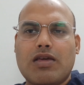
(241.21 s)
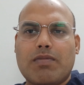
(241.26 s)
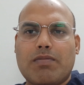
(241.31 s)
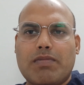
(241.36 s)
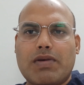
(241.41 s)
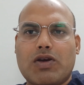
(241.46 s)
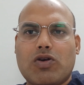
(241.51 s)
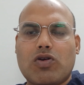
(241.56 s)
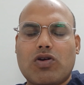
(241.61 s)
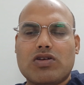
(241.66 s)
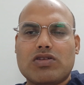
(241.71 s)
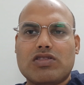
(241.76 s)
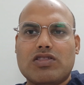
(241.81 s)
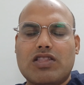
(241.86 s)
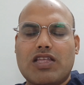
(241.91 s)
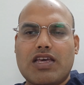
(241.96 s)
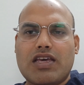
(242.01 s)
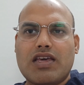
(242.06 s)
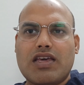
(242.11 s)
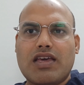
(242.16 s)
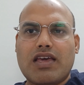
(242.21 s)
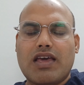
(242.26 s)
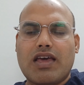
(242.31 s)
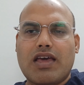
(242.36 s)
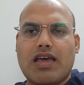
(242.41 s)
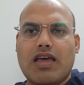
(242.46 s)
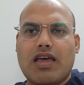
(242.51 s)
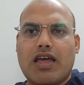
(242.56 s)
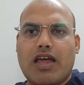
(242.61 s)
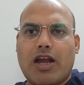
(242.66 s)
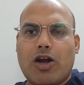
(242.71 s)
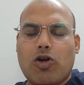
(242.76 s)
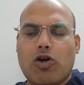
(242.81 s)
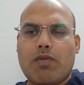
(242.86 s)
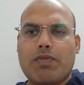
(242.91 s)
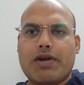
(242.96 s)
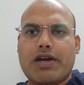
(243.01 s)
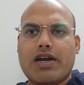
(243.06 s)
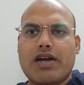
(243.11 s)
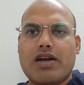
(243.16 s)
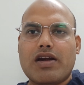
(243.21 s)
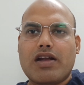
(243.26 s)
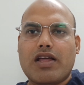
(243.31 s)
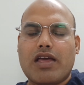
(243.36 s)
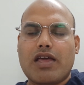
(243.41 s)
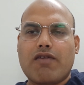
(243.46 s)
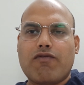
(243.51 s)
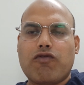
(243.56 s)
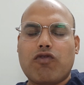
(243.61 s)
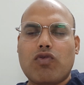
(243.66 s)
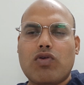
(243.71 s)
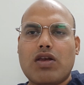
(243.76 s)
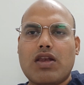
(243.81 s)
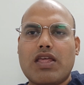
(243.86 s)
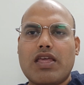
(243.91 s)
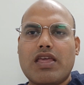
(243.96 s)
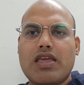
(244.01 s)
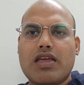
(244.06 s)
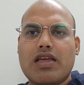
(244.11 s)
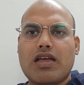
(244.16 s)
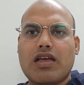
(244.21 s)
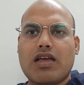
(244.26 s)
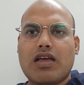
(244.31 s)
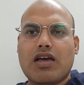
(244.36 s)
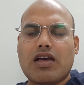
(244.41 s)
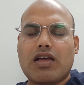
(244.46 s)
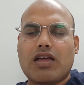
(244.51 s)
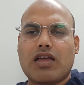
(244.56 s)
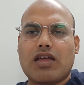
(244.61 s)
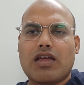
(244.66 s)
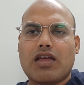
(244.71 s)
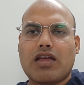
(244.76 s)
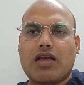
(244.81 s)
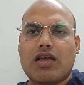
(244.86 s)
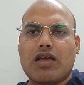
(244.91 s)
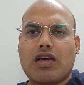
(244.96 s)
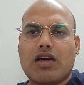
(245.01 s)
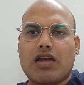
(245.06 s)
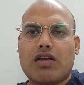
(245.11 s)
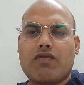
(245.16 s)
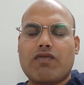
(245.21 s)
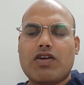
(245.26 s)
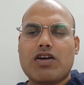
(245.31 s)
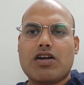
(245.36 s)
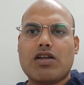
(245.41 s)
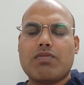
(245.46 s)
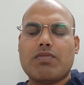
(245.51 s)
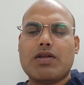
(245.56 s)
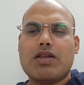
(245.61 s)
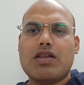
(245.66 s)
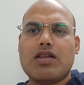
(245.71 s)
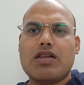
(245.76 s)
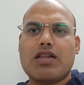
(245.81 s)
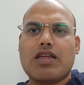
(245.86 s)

because they adopted a fully convertible